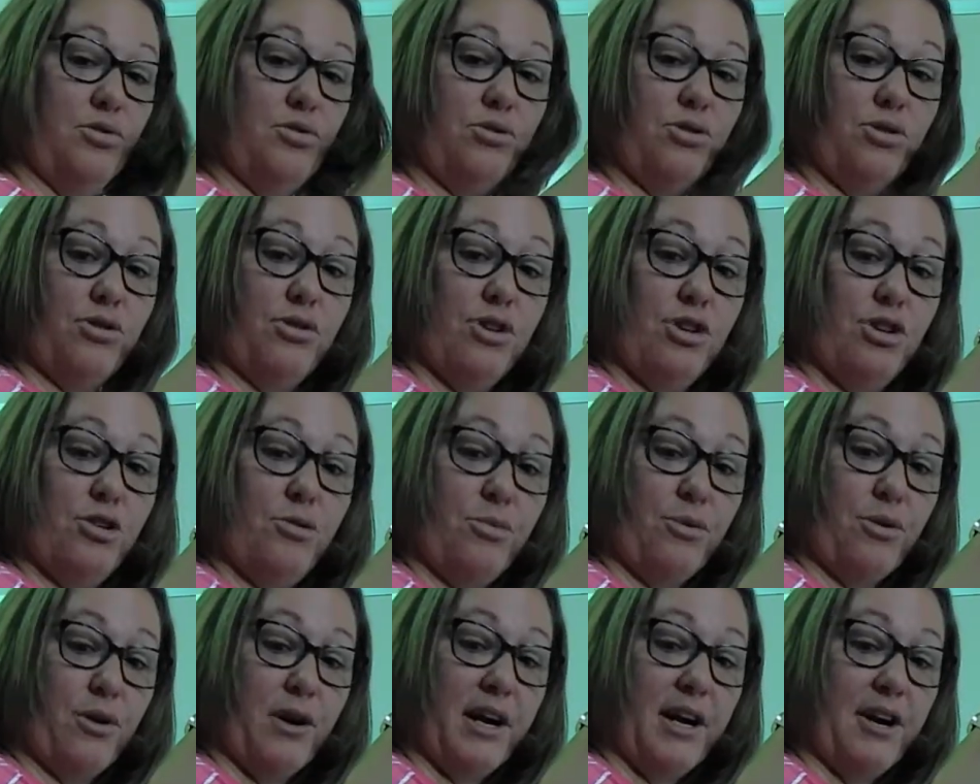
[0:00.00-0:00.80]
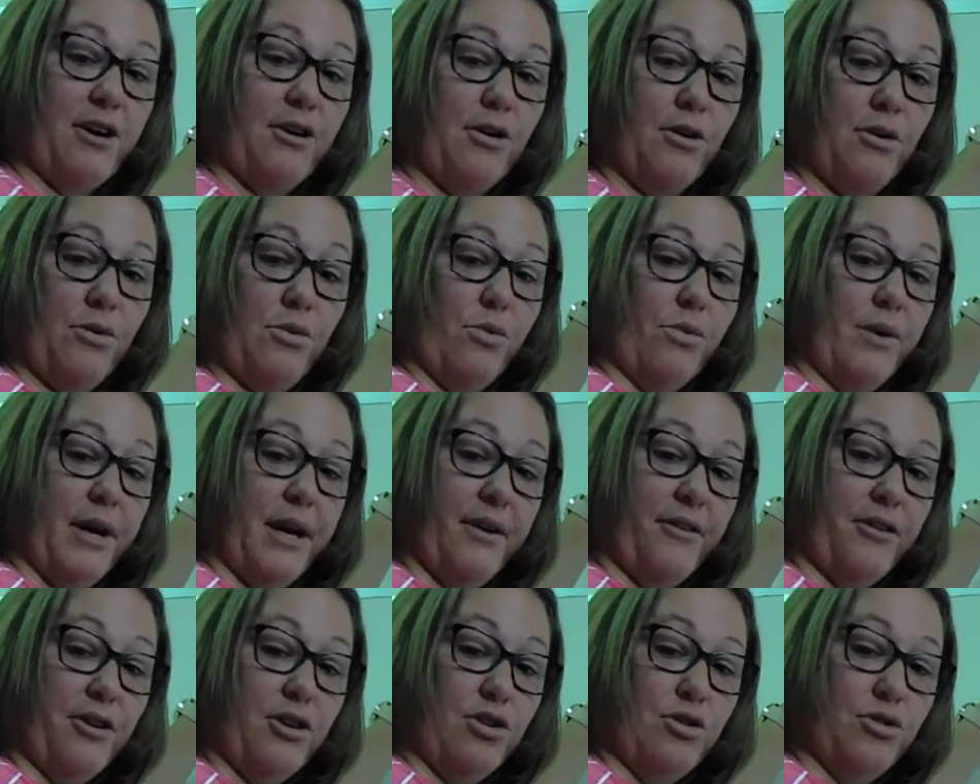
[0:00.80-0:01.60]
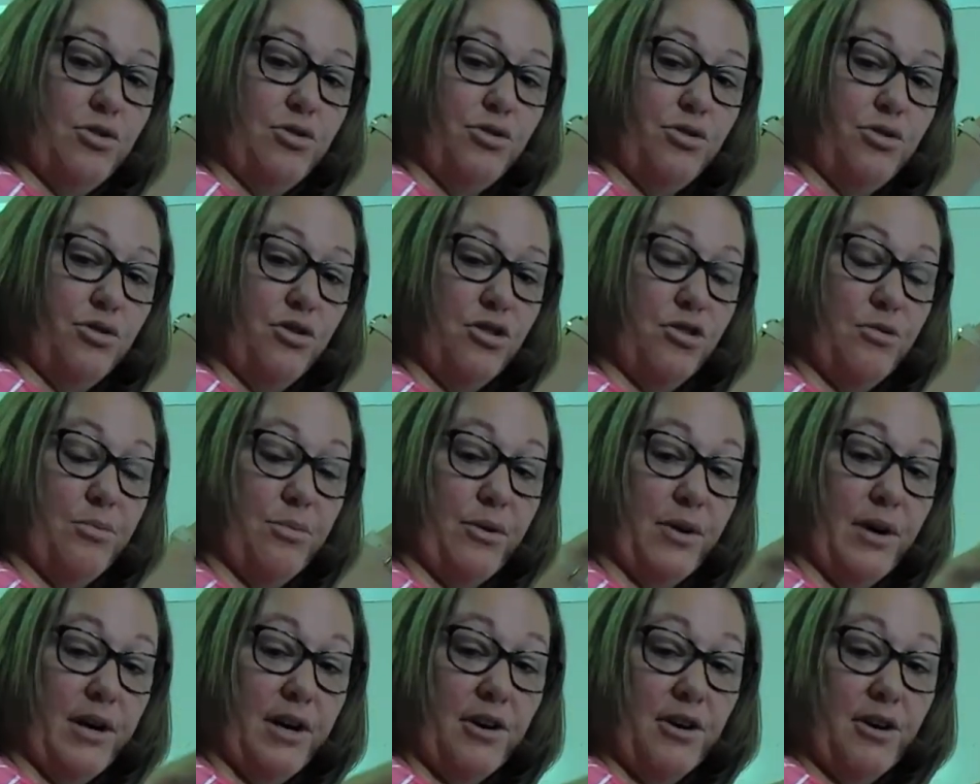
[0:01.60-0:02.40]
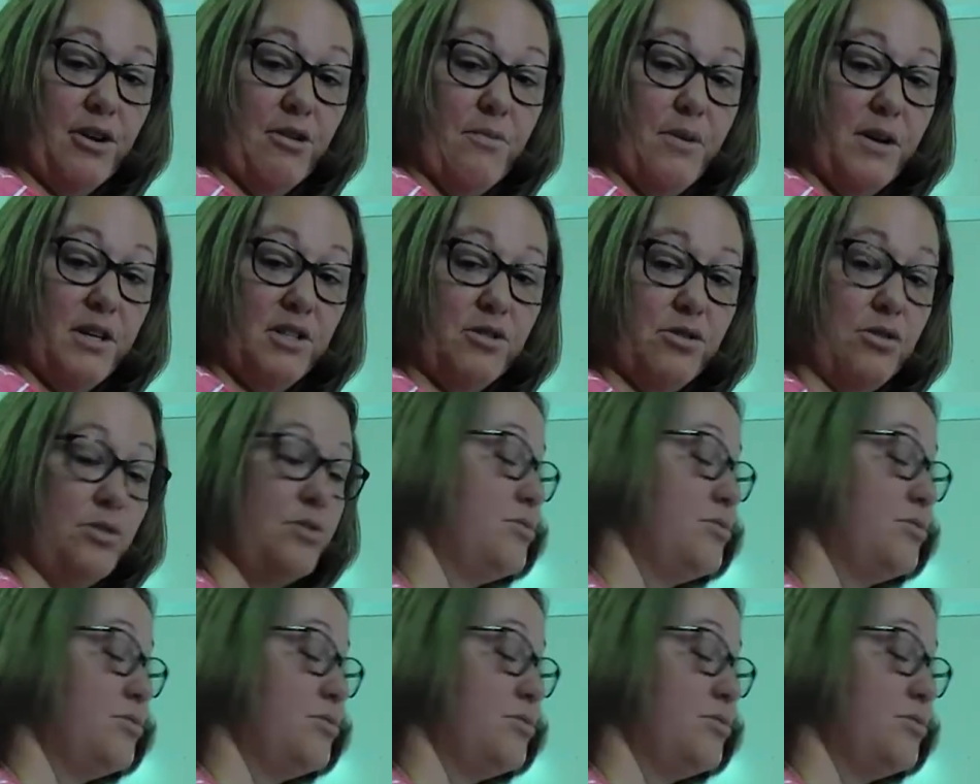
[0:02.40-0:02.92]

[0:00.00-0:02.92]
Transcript: to the numerator. Whatever you do to the numerator, you must do